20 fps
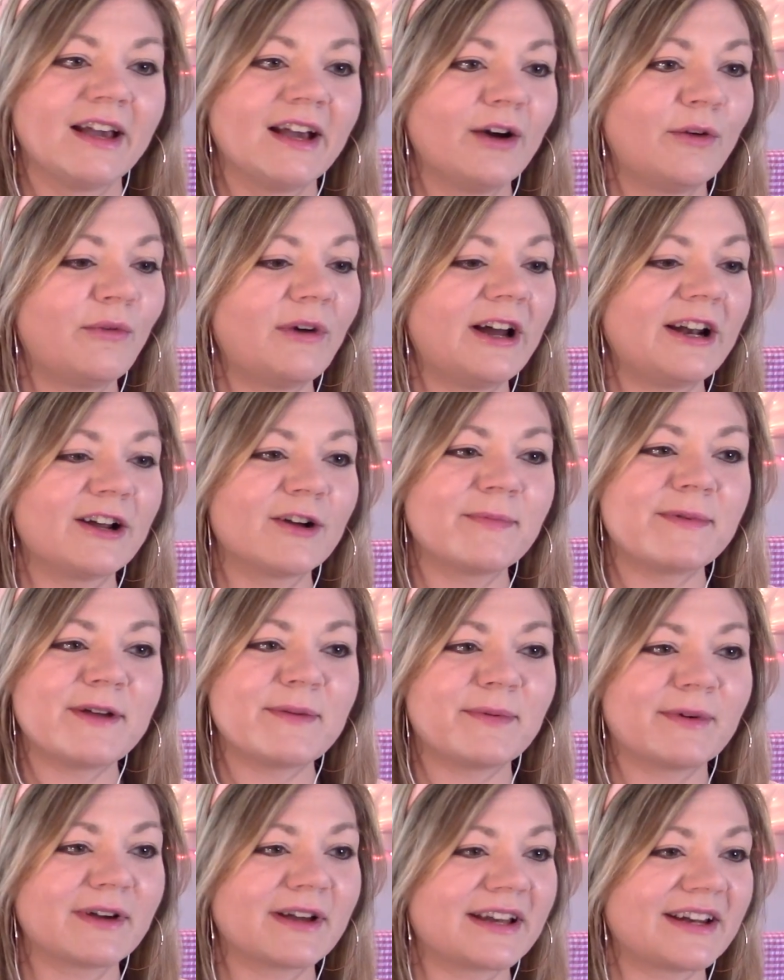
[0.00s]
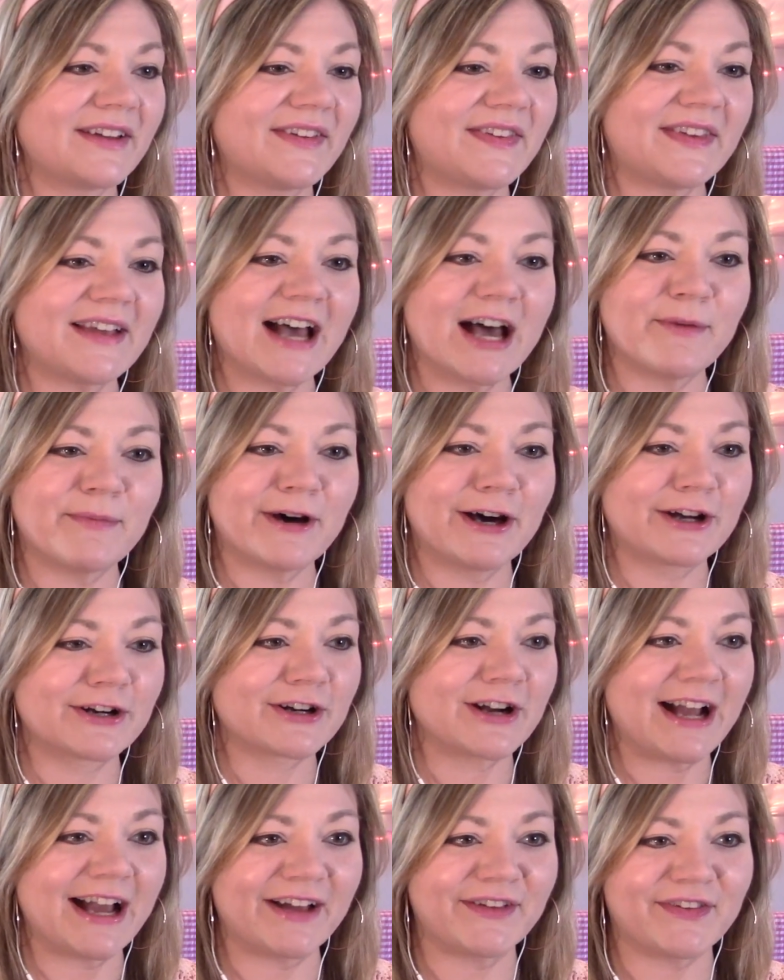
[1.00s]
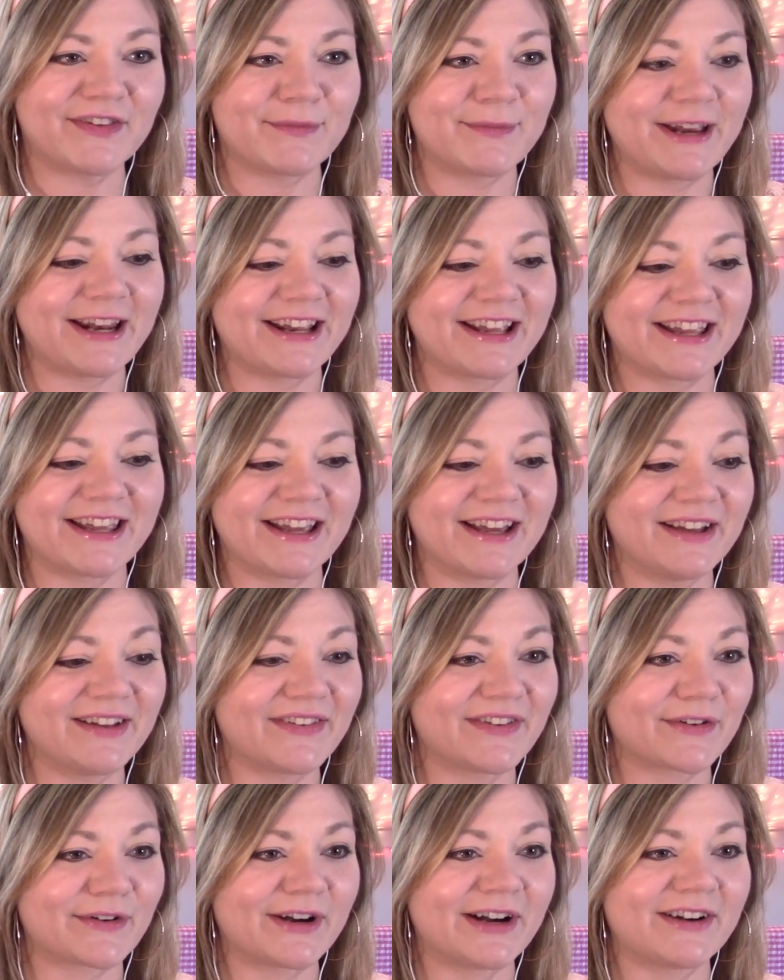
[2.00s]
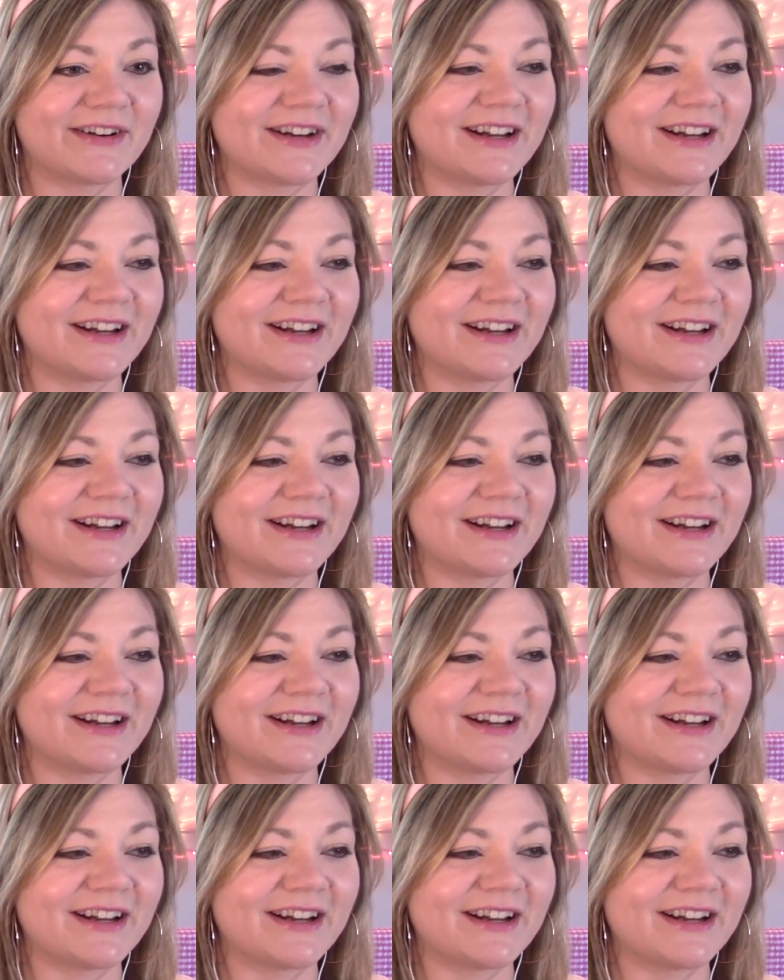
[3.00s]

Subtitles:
When are people going to stop underestimating kids around